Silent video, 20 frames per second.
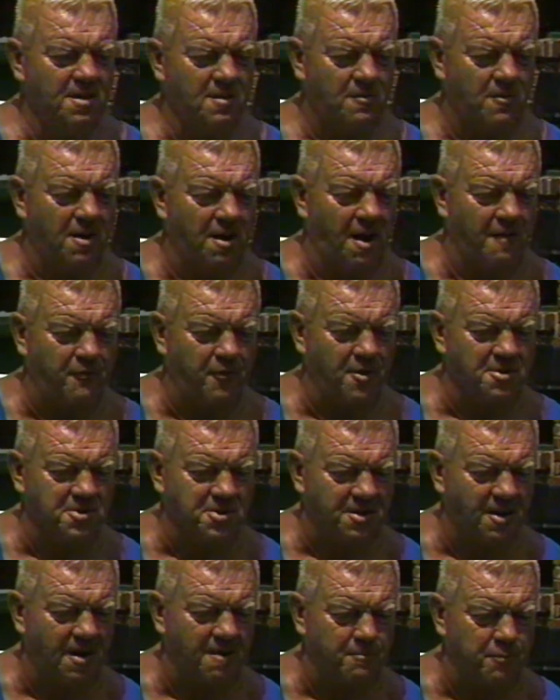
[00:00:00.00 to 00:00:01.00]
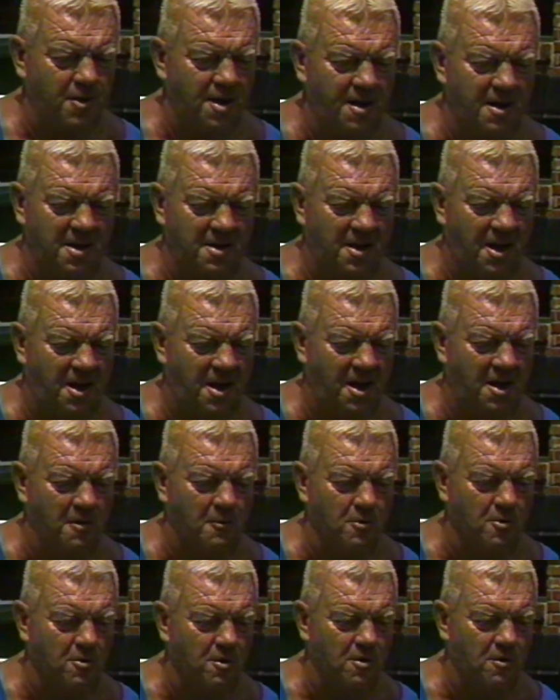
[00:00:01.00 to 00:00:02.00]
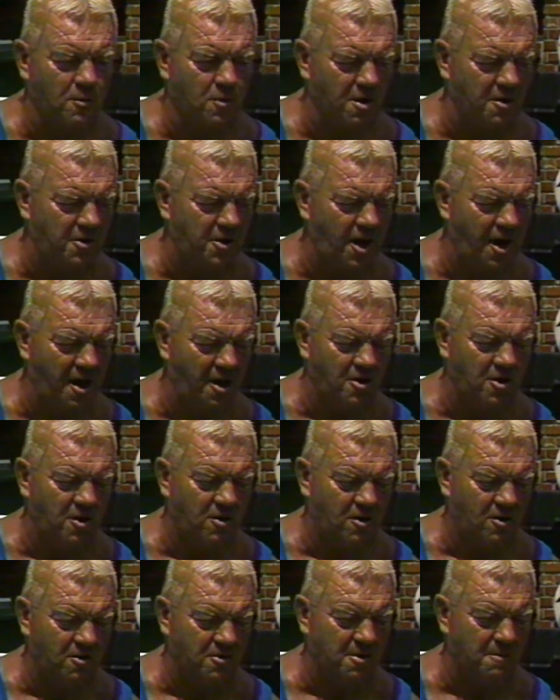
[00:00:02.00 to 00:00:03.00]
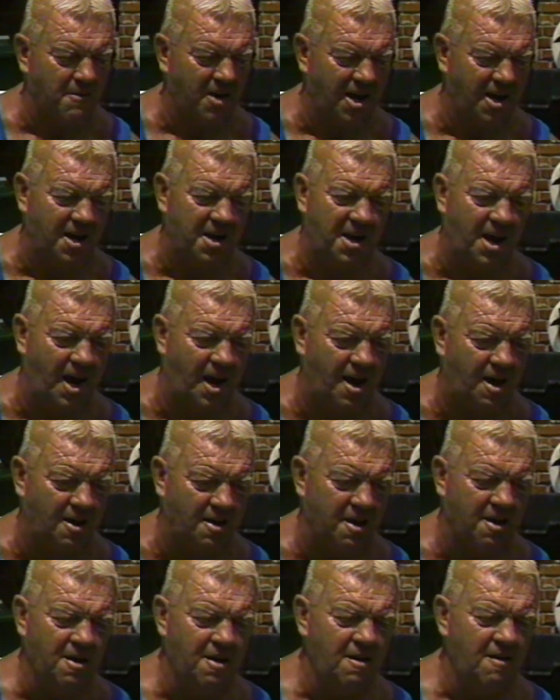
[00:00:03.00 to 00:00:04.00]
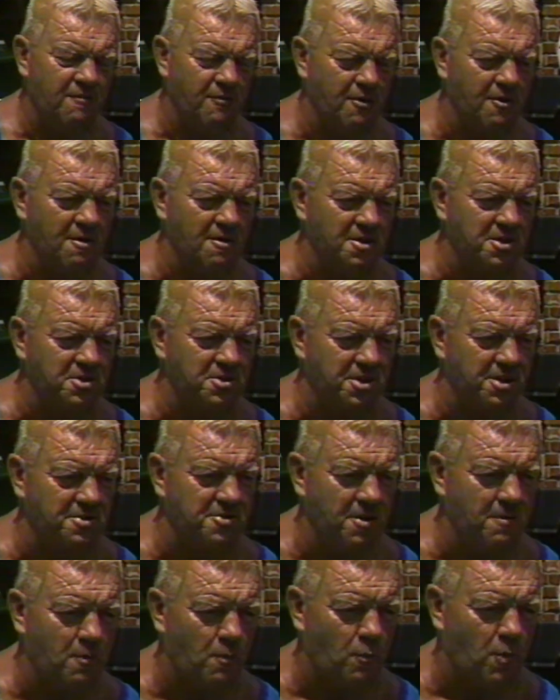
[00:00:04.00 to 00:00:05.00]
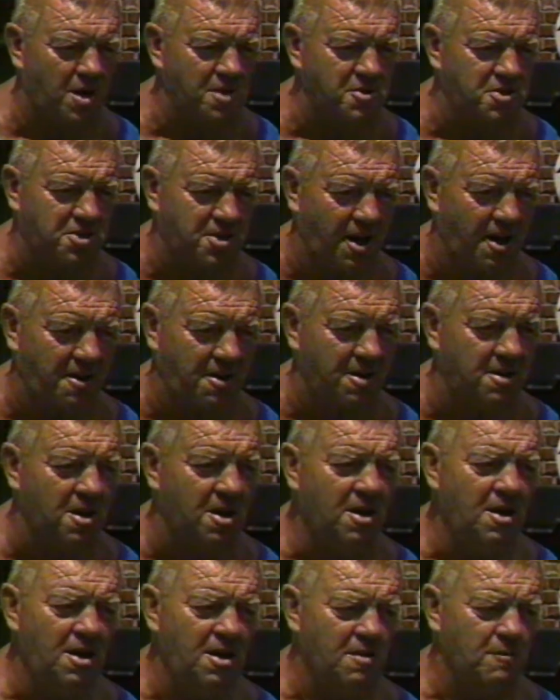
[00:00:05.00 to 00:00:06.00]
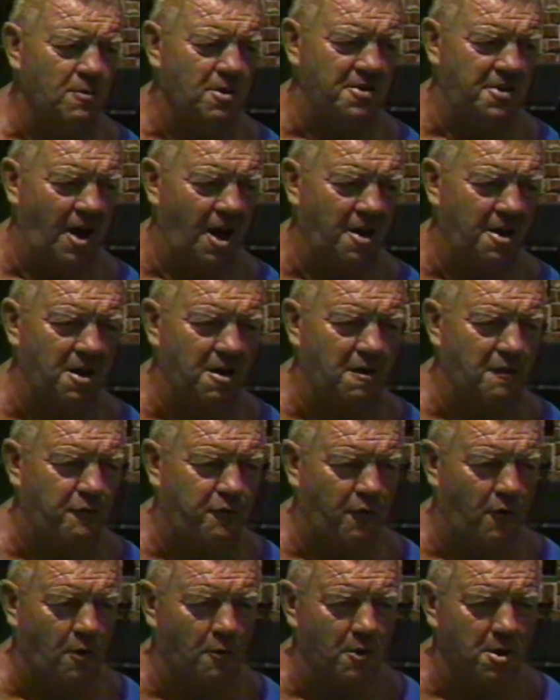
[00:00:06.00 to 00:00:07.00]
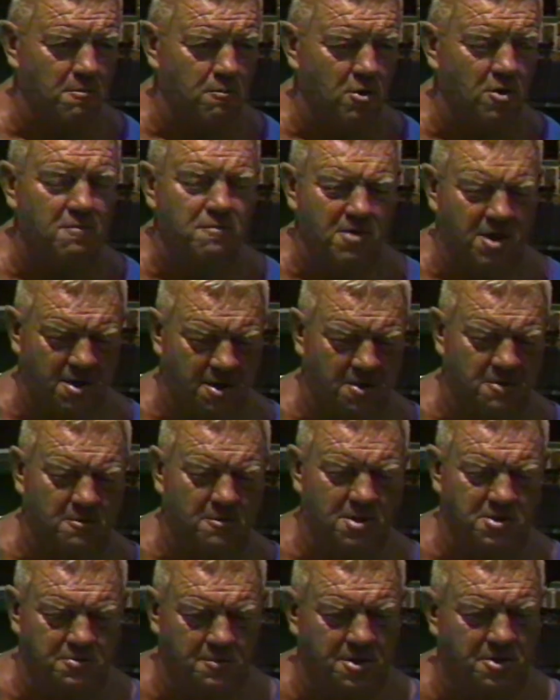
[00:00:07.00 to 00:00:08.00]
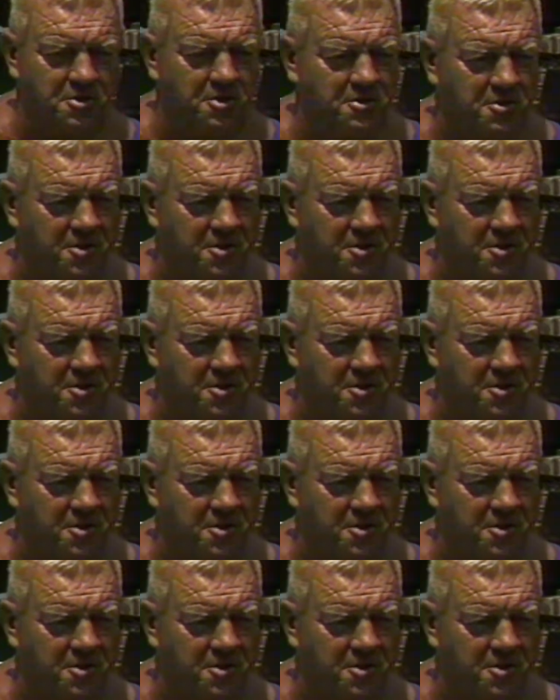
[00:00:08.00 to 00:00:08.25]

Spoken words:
when I first started playing, they had a rule where you had to hold the man down for at least 1 second without any forward movement. In other words, when you